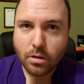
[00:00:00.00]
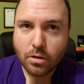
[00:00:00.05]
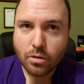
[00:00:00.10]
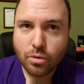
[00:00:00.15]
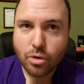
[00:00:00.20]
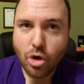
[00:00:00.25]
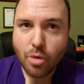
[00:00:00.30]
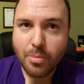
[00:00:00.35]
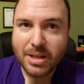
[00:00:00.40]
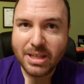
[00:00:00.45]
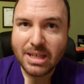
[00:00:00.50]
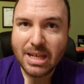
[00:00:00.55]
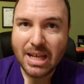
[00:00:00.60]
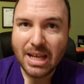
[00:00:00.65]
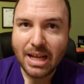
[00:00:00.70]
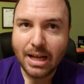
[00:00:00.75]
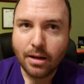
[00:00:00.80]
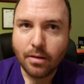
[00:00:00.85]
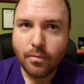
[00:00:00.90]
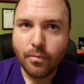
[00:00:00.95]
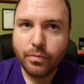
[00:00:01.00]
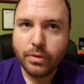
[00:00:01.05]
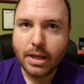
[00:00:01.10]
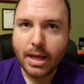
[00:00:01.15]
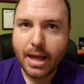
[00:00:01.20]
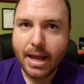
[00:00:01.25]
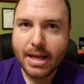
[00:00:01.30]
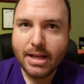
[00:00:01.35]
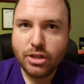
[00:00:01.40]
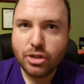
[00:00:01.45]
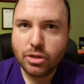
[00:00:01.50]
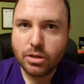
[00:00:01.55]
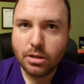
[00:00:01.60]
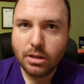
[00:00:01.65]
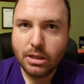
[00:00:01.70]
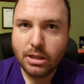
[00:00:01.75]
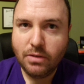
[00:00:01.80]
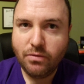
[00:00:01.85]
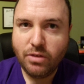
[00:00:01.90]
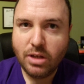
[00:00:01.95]
chroma keying the
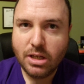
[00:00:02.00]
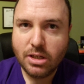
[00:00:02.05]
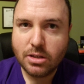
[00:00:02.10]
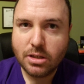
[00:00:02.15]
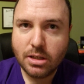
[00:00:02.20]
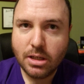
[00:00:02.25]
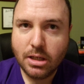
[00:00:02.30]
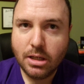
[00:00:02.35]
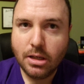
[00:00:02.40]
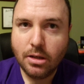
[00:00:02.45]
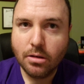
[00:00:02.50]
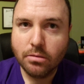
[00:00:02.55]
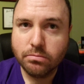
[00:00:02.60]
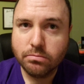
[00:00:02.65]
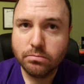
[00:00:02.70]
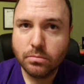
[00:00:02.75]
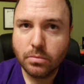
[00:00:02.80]
HEVC,